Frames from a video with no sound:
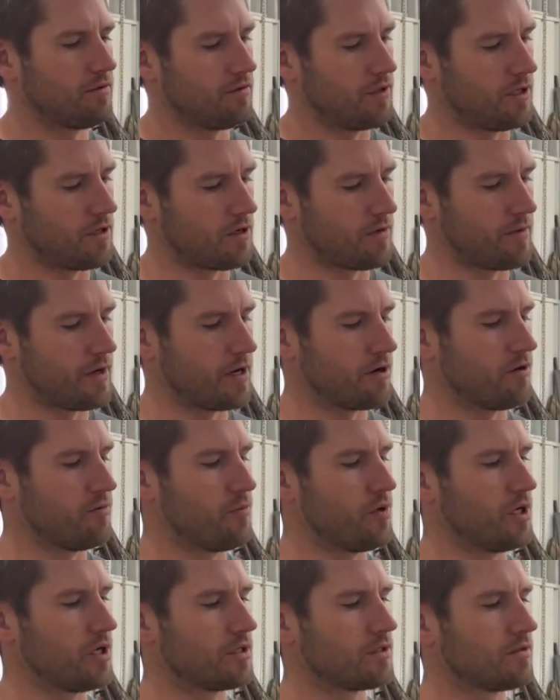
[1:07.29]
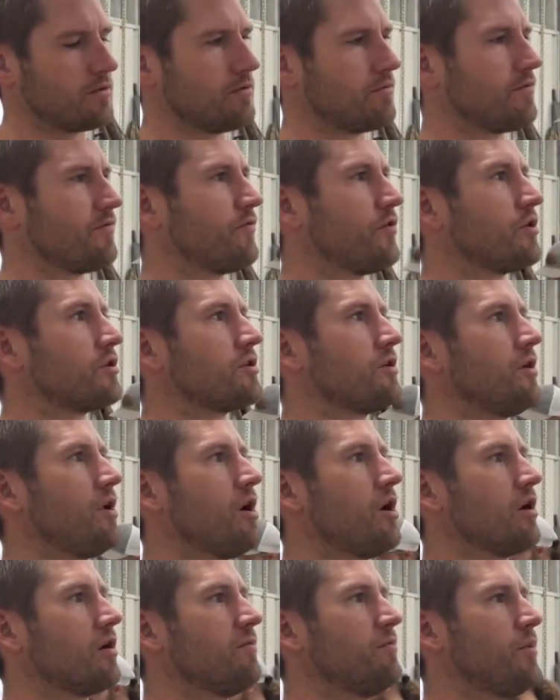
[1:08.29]
in our record books, first
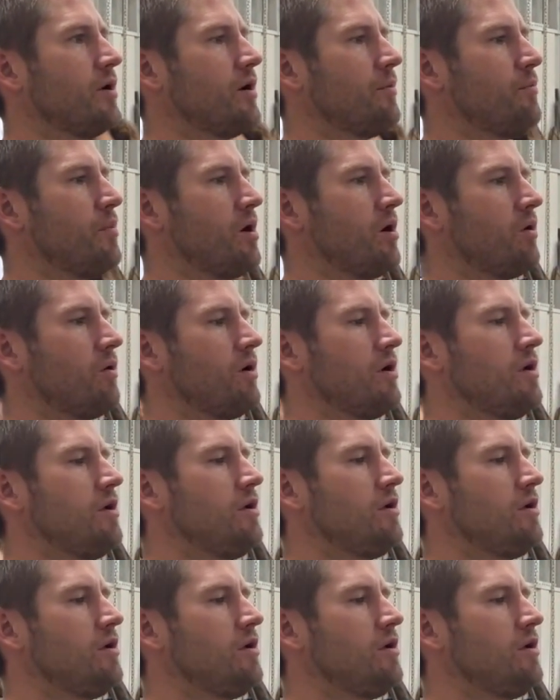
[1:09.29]
logged bow.